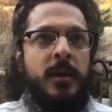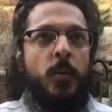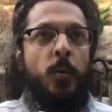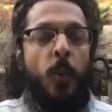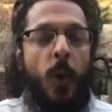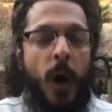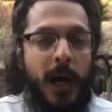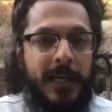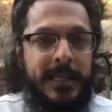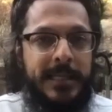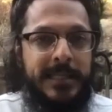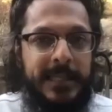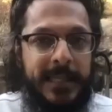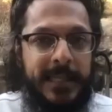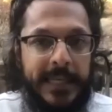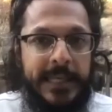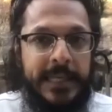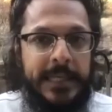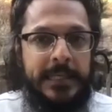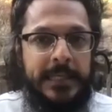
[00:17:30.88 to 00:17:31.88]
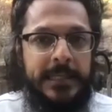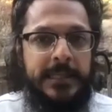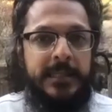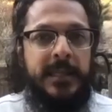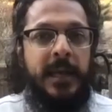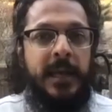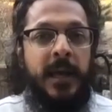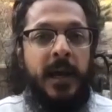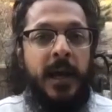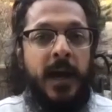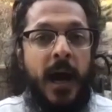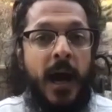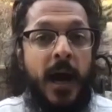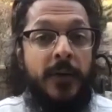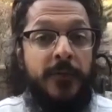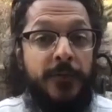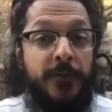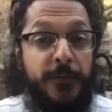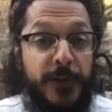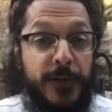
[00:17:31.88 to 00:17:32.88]
was, is
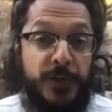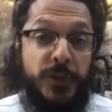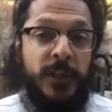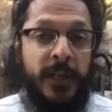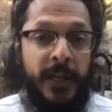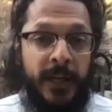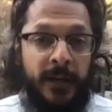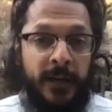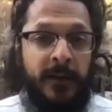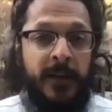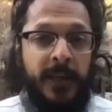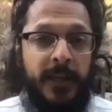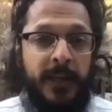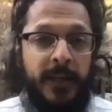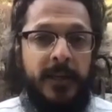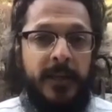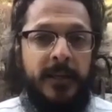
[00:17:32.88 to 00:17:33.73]
a visionary.